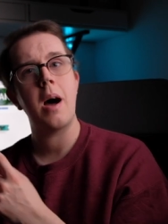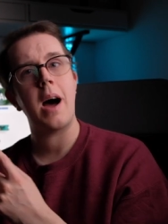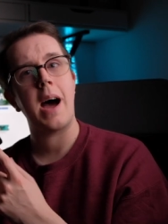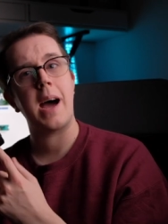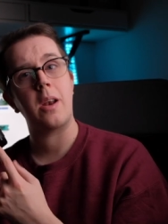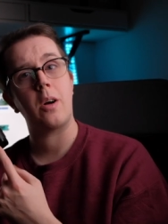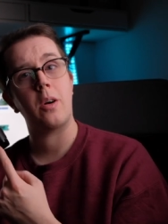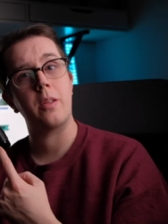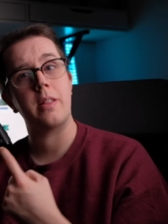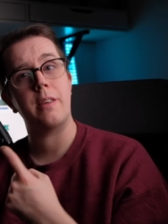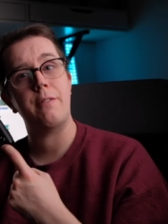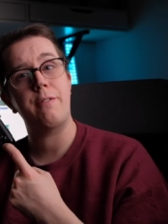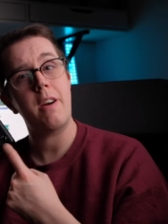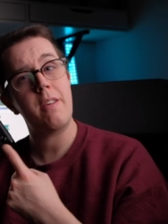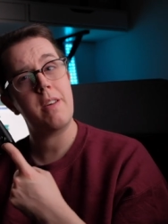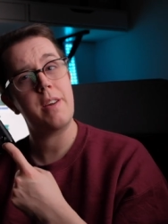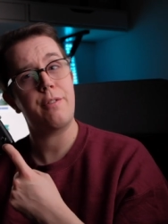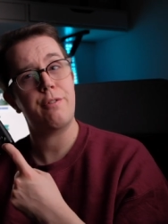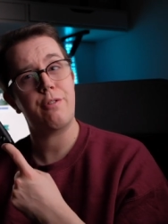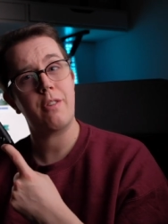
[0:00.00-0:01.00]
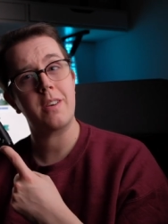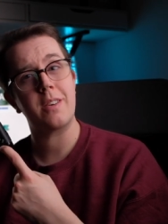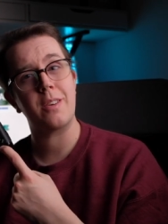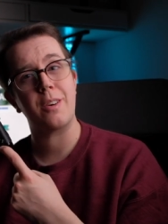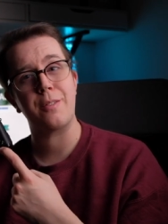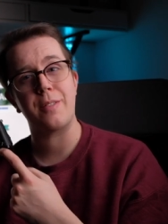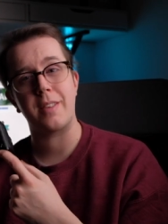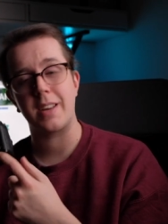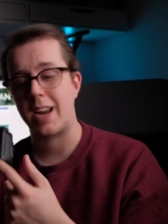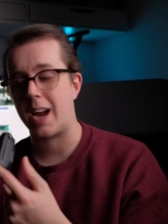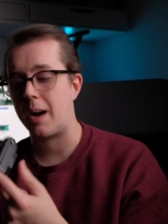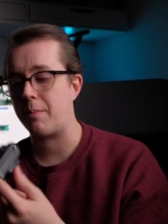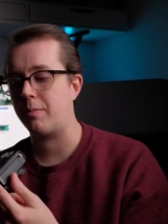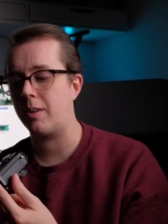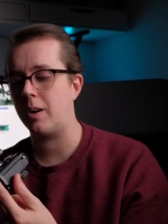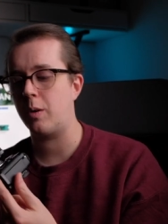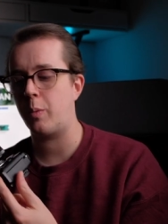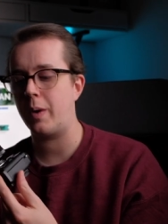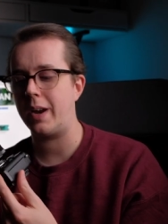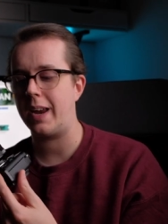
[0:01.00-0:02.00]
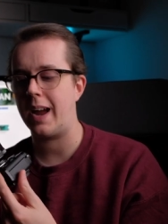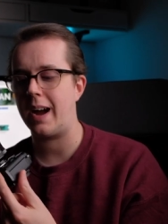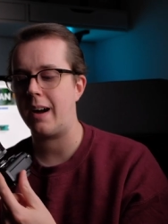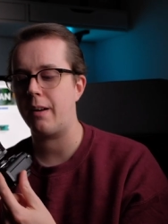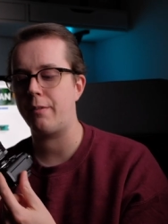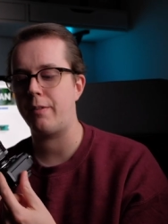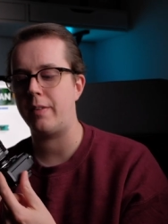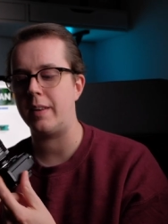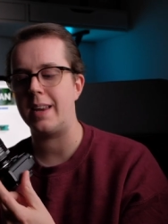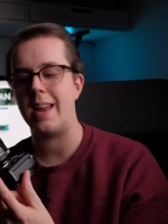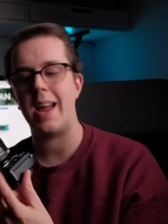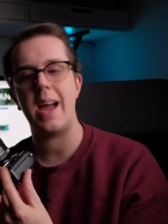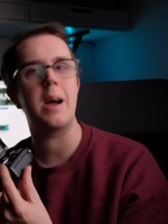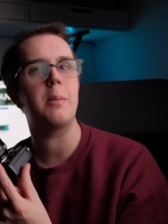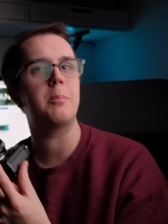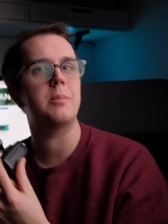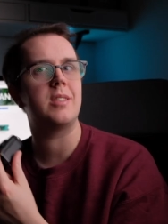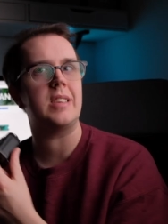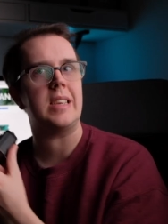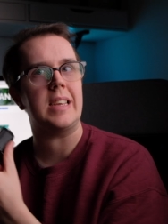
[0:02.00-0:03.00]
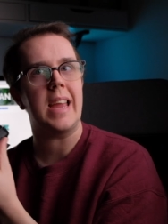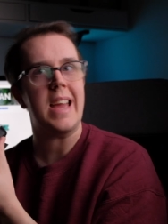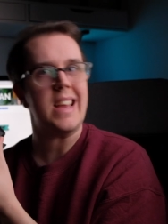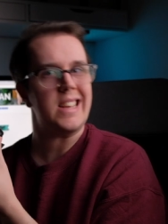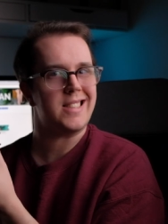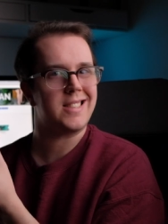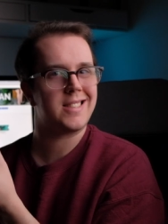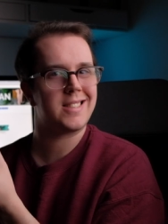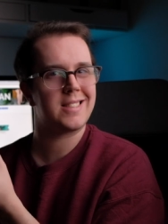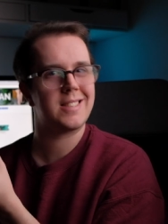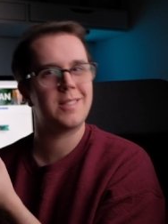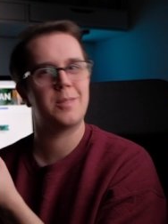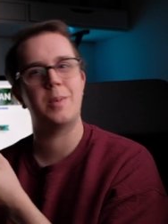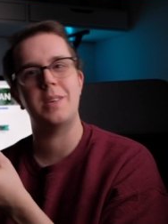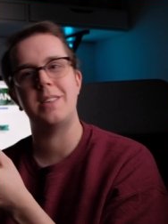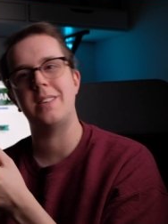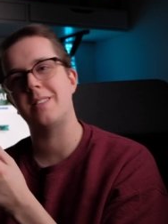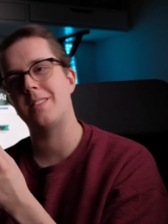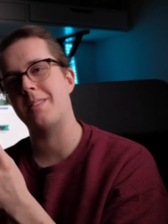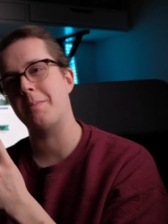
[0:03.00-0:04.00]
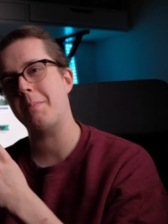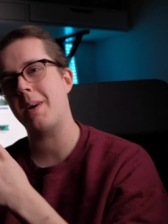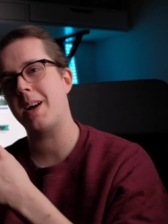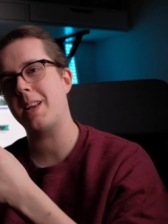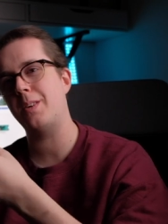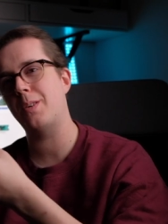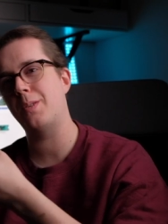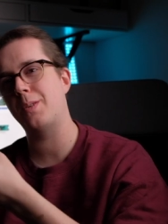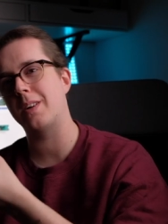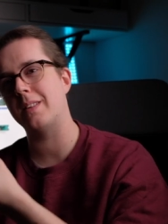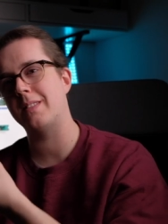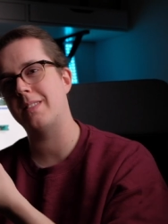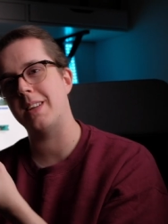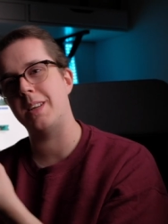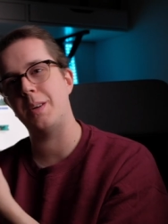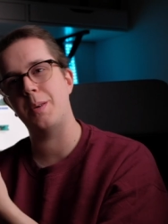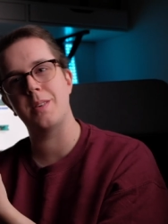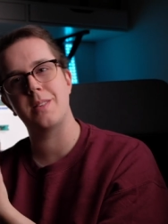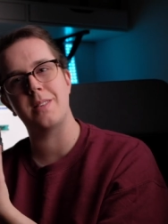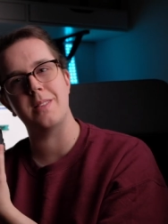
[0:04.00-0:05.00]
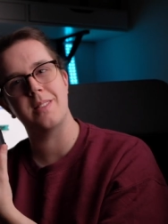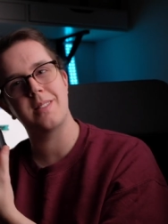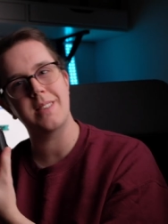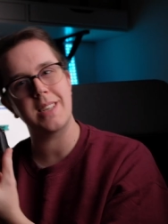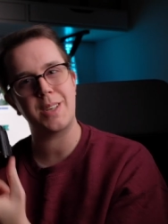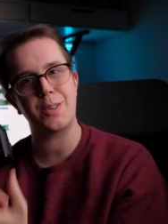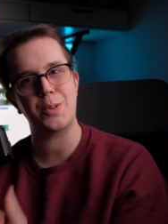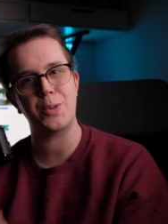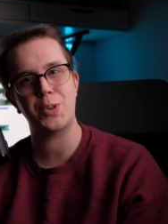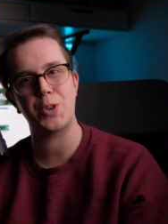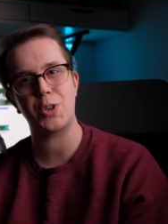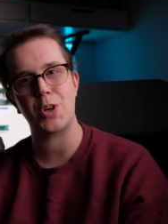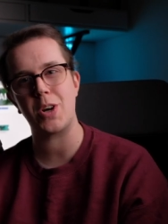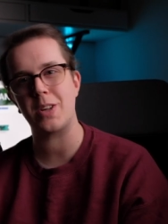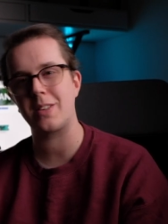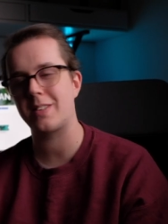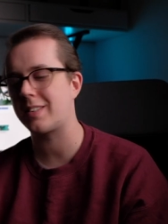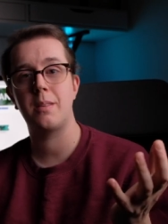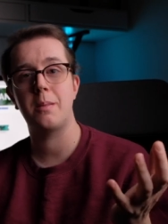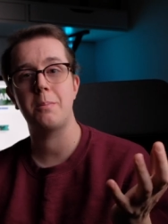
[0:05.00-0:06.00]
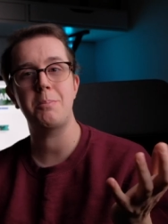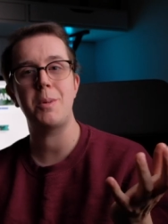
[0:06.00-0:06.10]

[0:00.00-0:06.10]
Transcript: And on the very front of the camera we have the MCS, which is the manual, continuous and single shot.